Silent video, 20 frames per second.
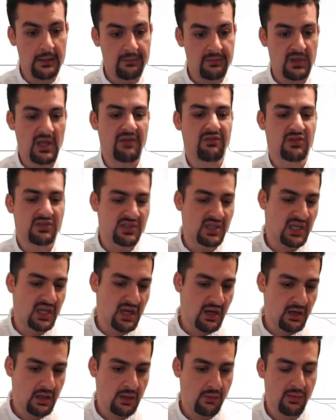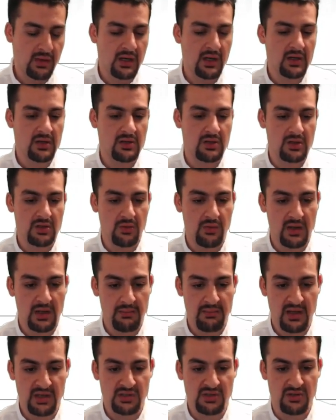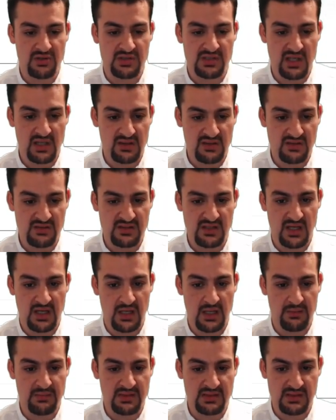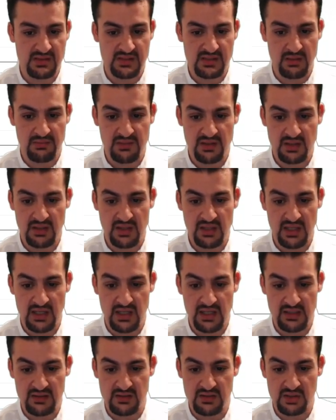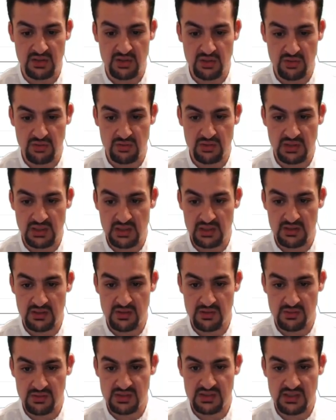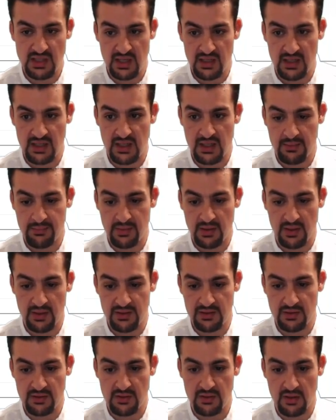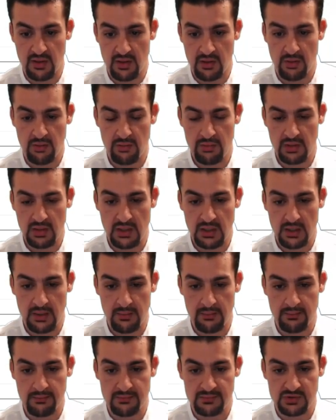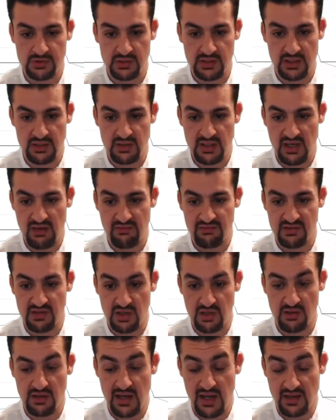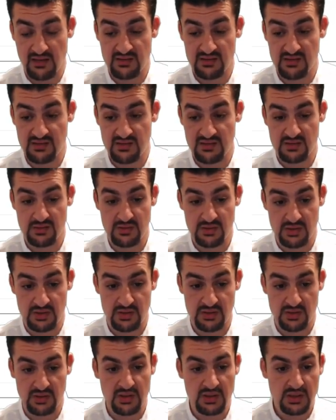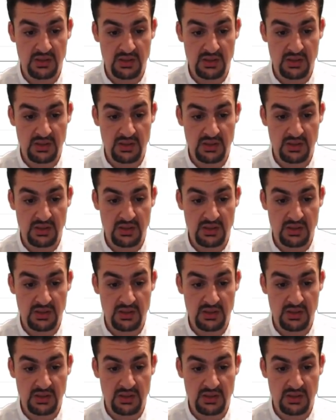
you have your security where you want to make sure to set this up. This is something that you need to set up on your own, so that you have secure access to your